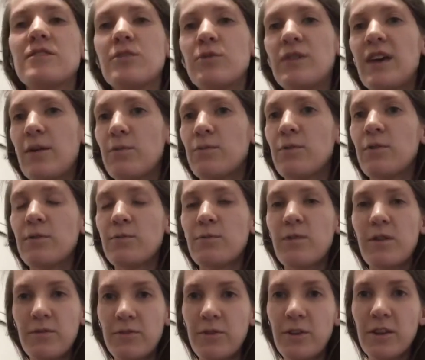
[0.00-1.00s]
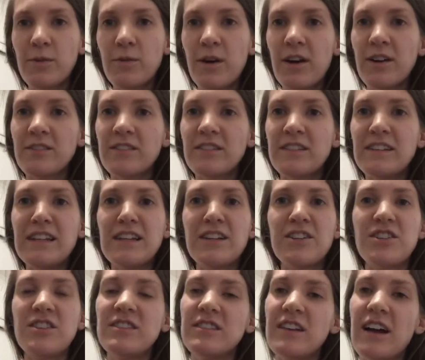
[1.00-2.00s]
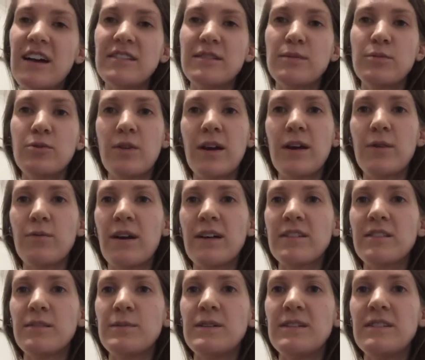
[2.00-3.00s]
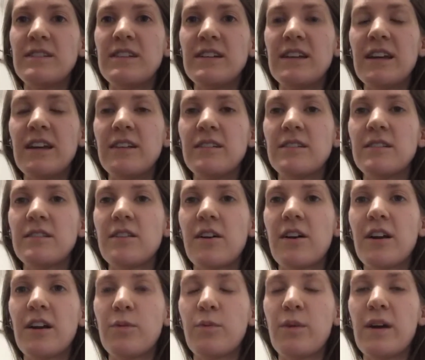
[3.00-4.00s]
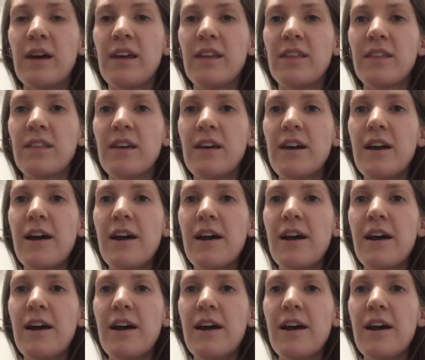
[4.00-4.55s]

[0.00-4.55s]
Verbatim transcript: So yeah, R R Fully Raw Christina, she's got some great recipes to get you started with.